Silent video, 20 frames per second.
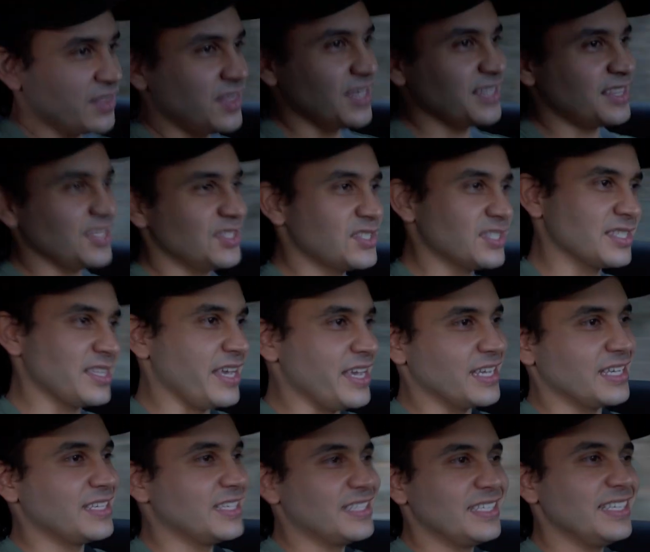think this is
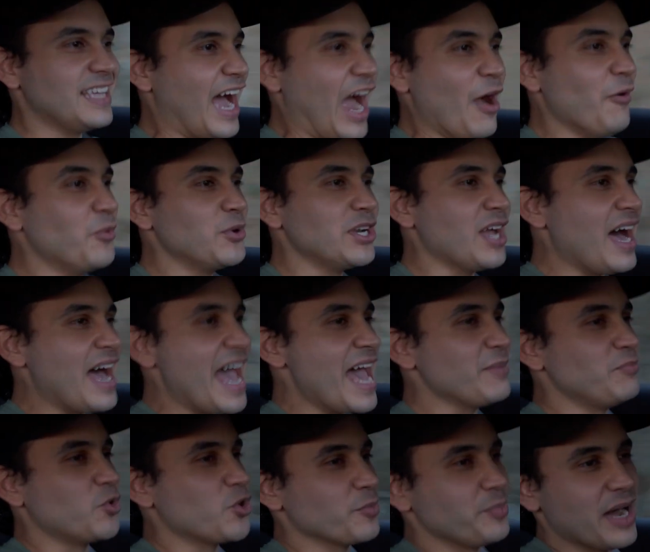like, I would not
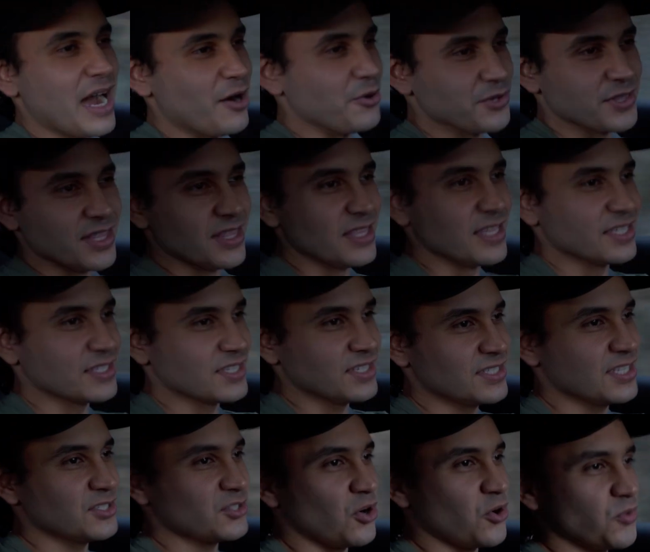add more power than this.
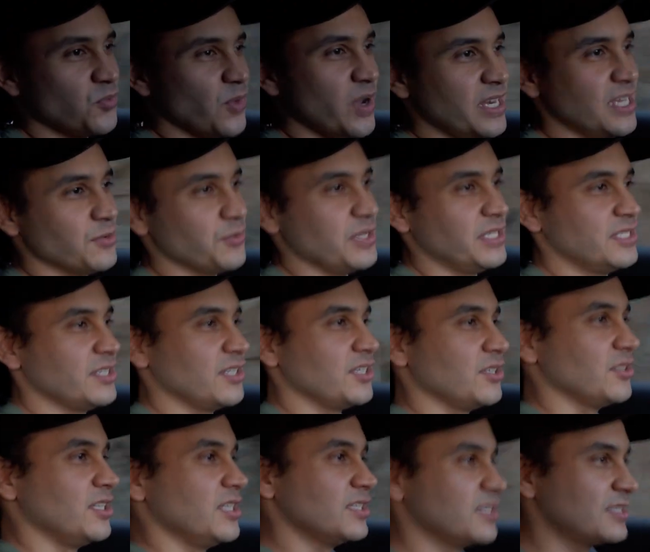This is already
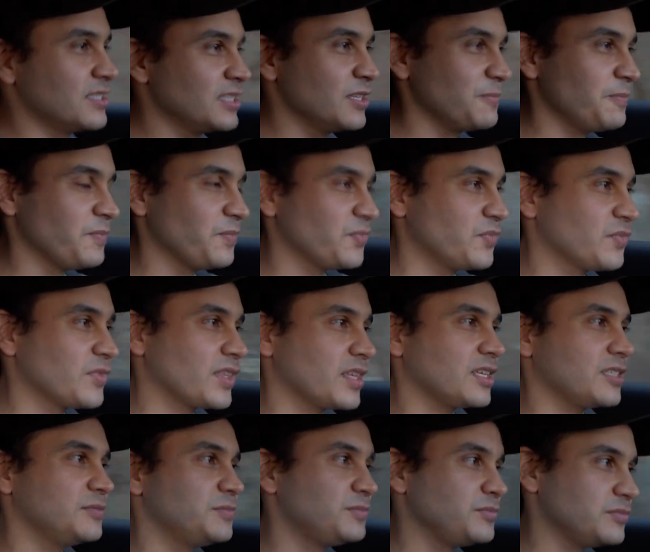ridiculous.
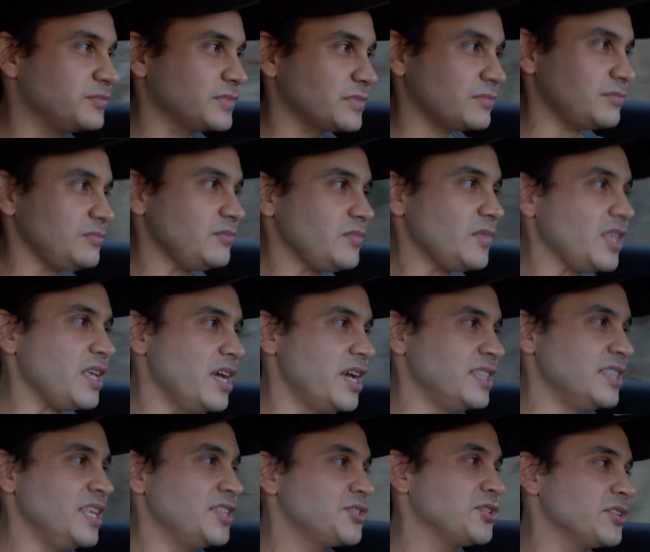
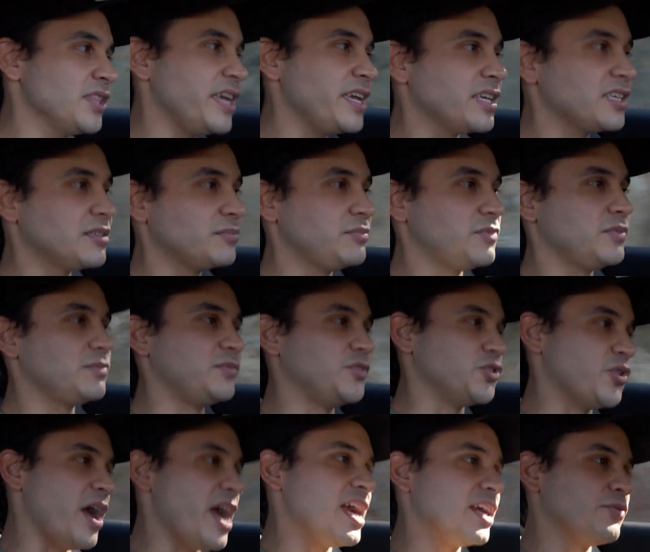Unless you're like
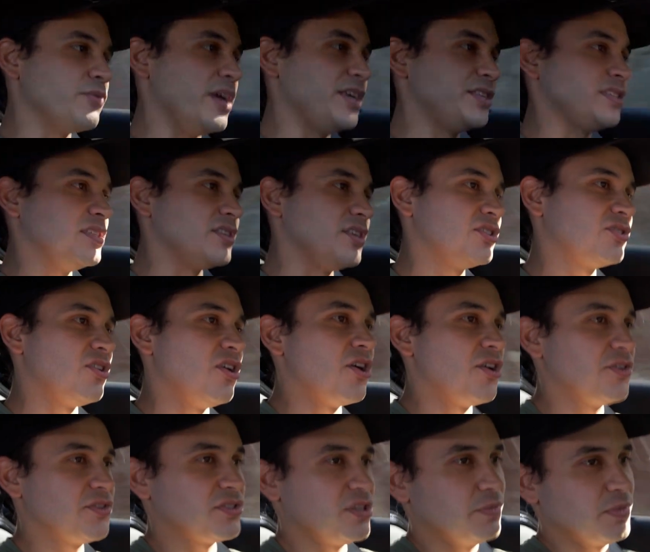drag racing this
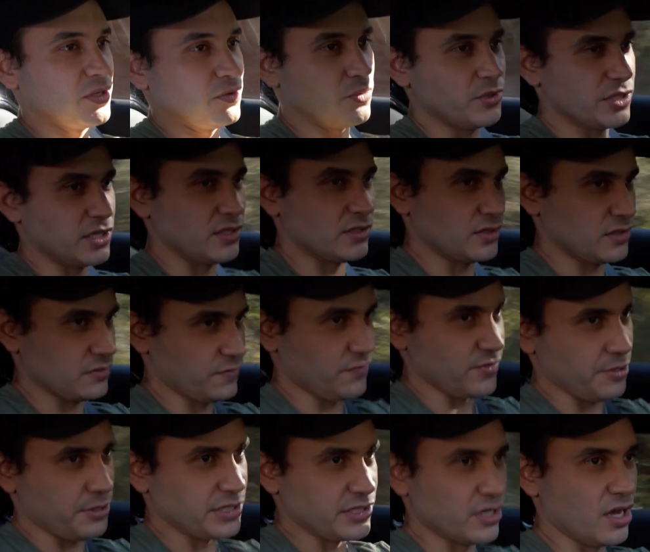car or something, which is
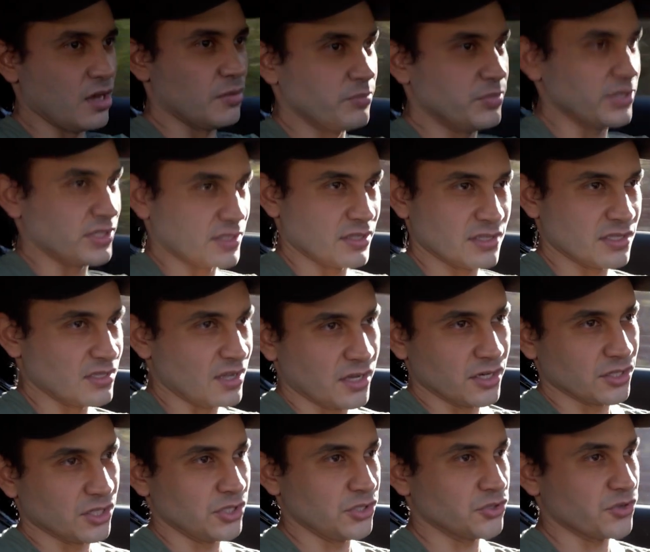very dumb because it's not a
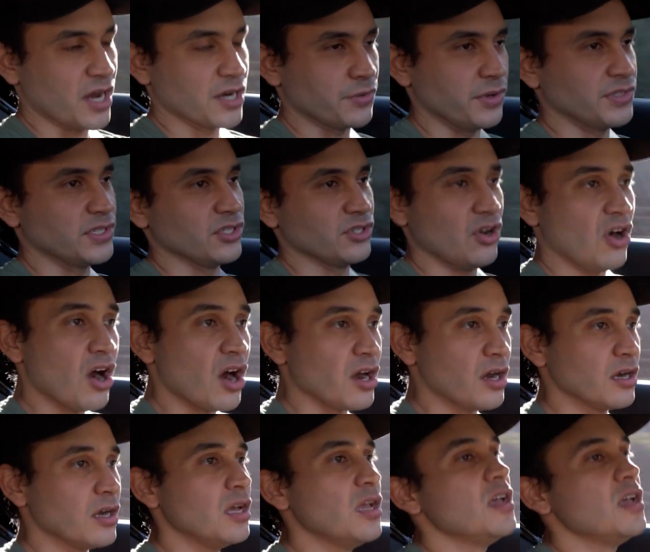good drag racing car.